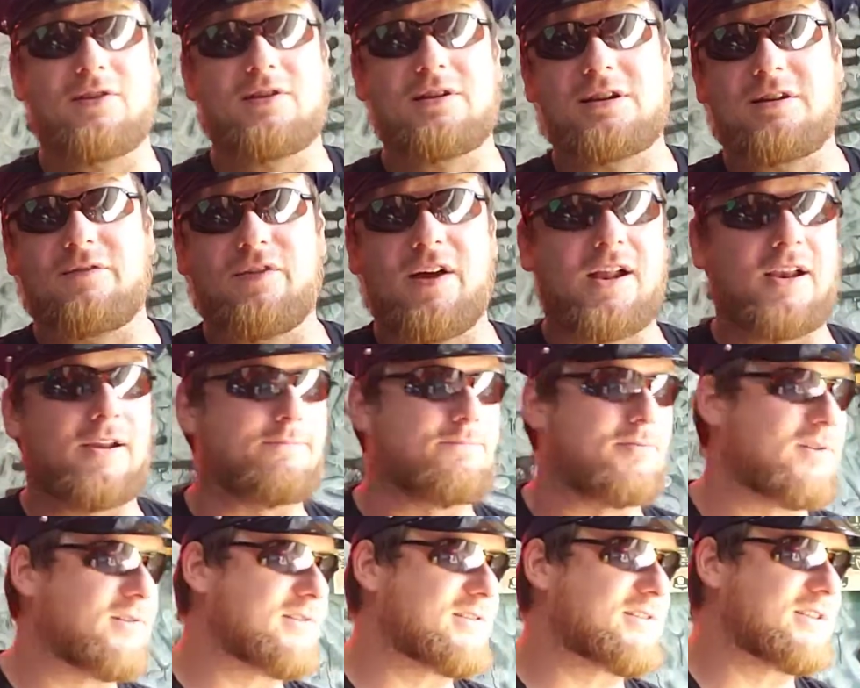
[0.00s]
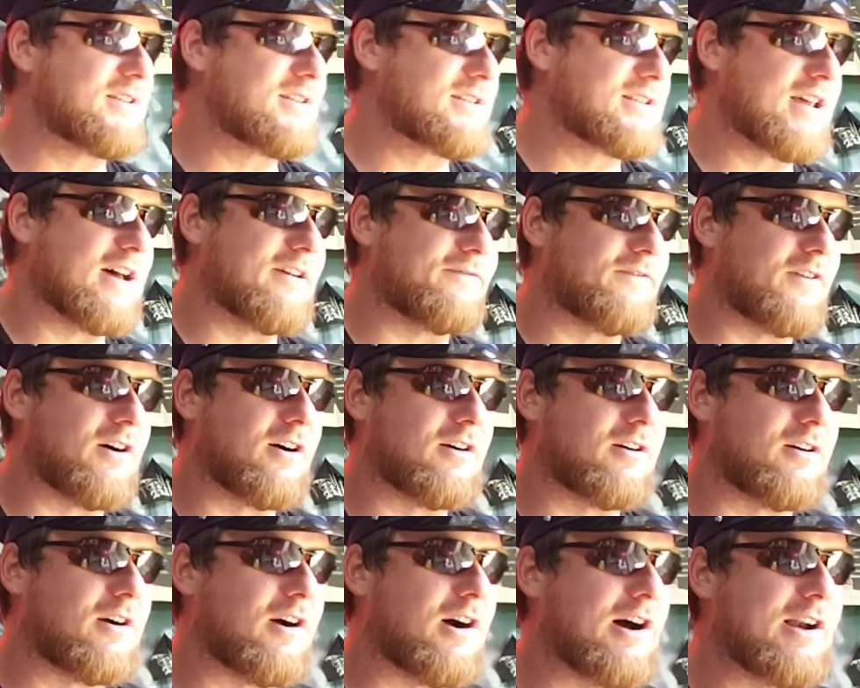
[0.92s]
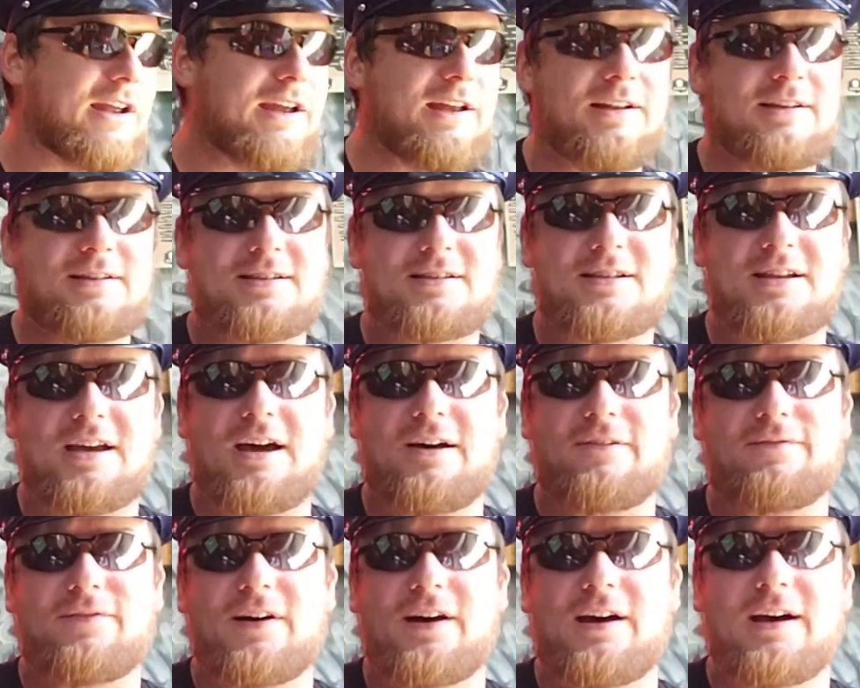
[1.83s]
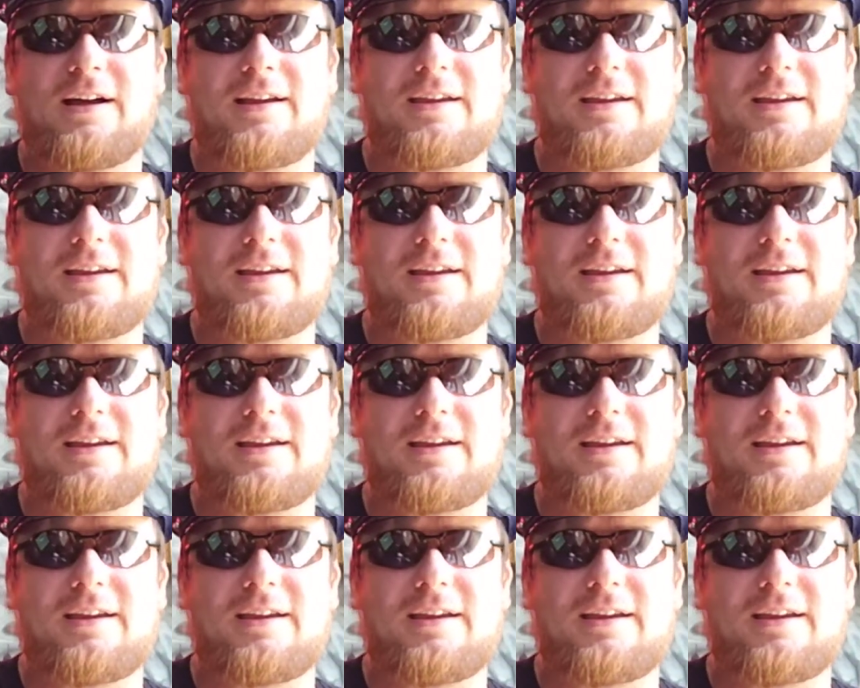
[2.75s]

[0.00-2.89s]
the developers and stuff are on it and stuff, uh,